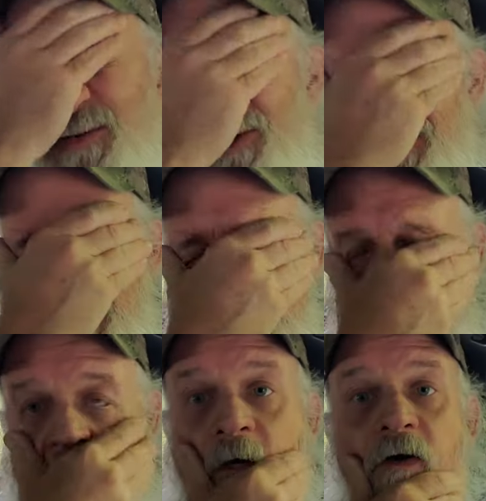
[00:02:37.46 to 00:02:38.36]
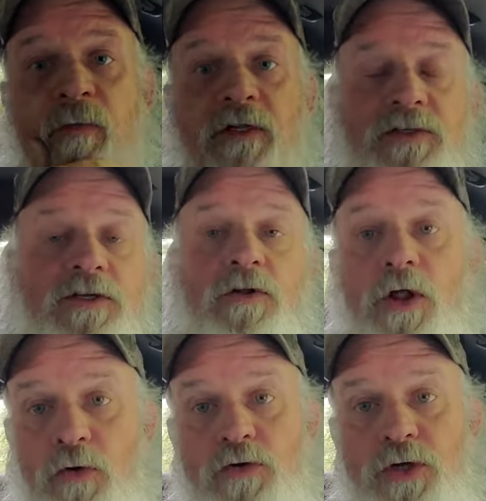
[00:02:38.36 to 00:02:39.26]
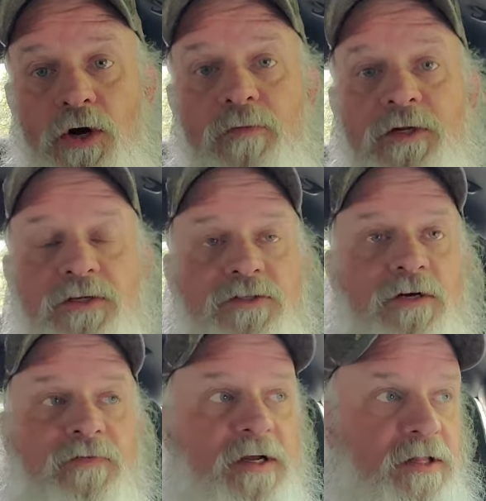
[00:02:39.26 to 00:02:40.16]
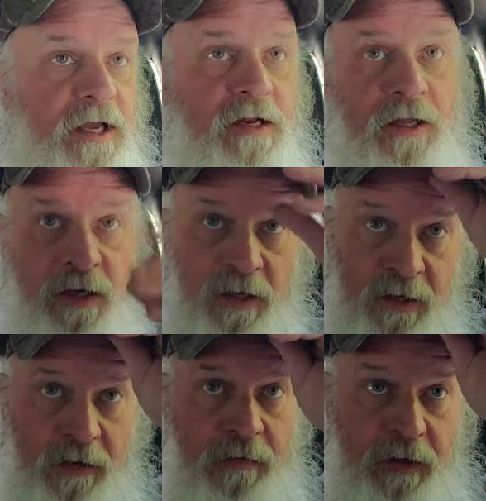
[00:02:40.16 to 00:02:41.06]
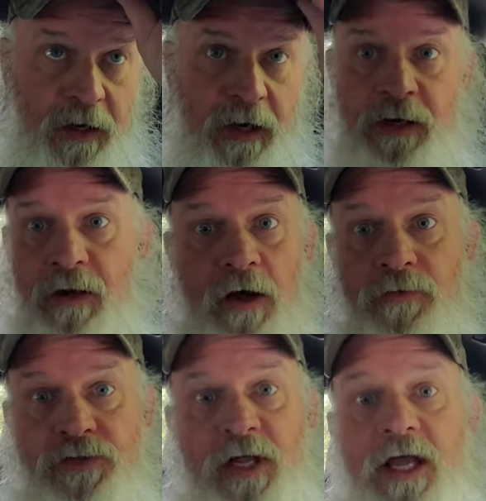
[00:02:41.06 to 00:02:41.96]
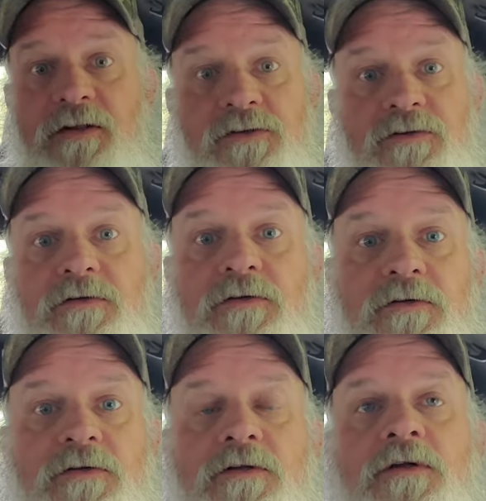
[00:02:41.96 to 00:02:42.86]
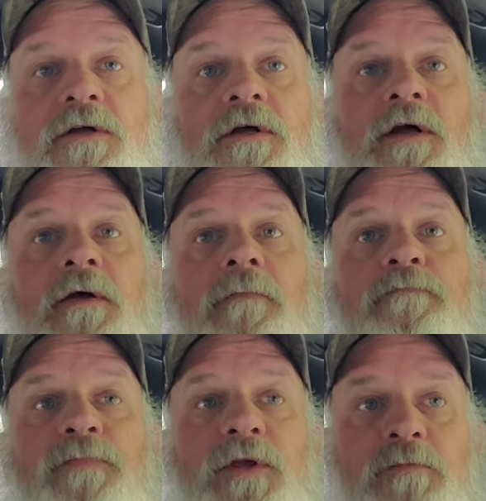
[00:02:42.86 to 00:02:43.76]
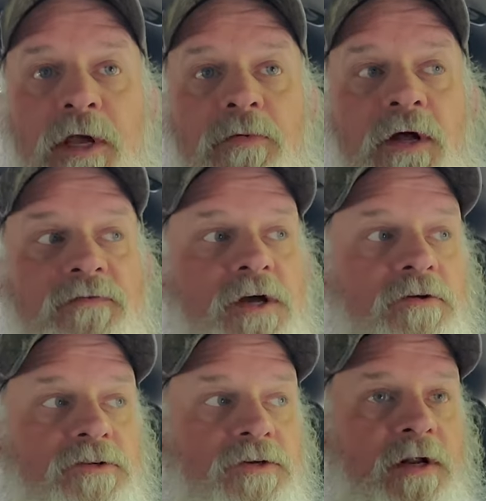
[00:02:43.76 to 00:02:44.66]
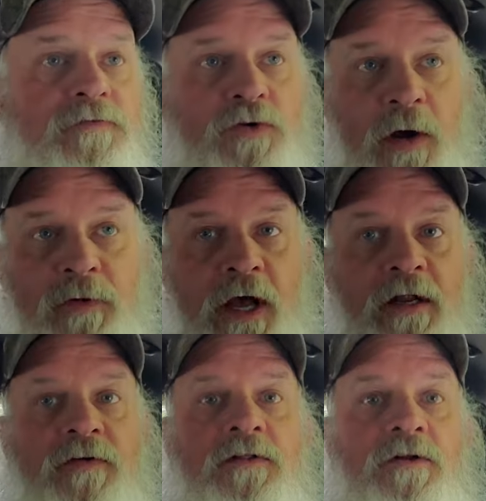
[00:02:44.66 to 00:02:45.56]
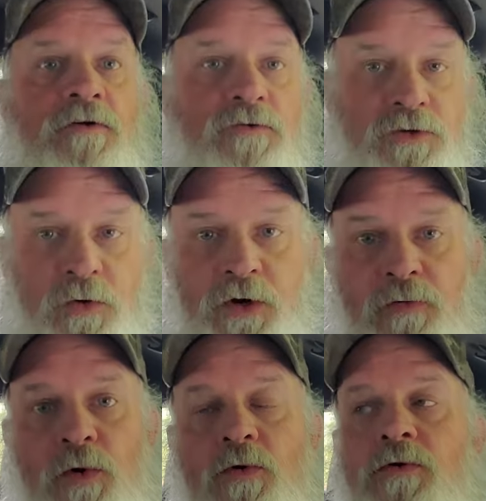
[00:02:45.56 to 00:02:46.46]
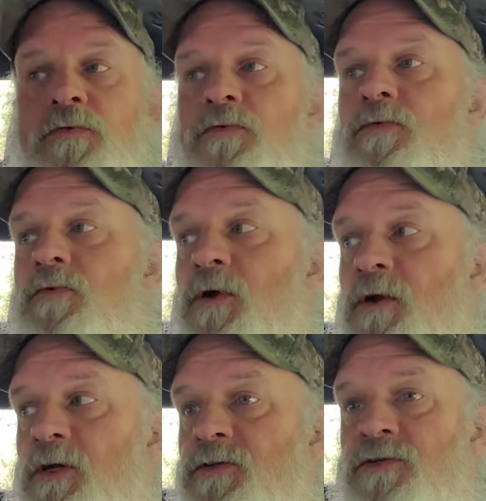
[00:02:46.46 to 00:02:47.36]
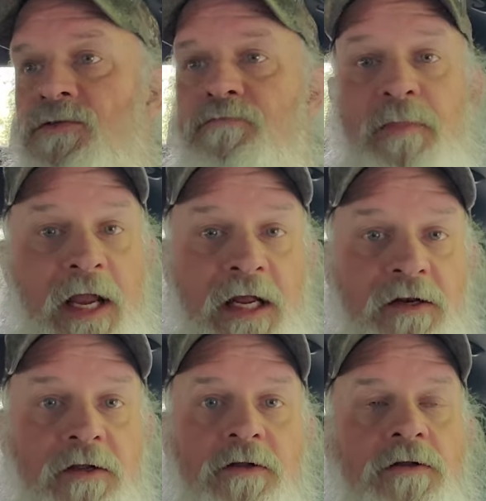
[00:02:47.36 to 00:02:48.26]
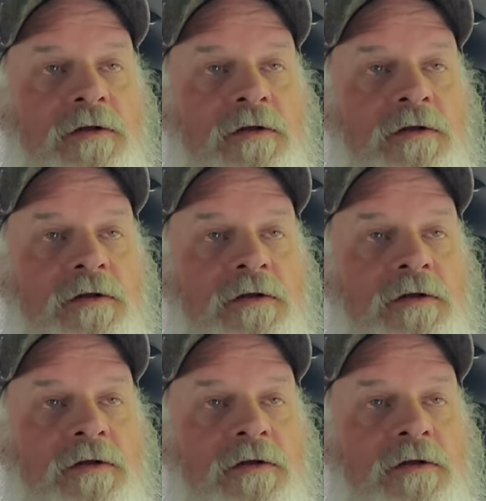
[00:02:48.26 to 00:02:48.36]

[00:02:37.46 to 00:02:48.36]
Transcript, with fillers: we're talking tournaments, you know, local tournaments and stuff like that in other states. And people I've talked to that have dropped out of it, they're not going to do it no more unless it's banned.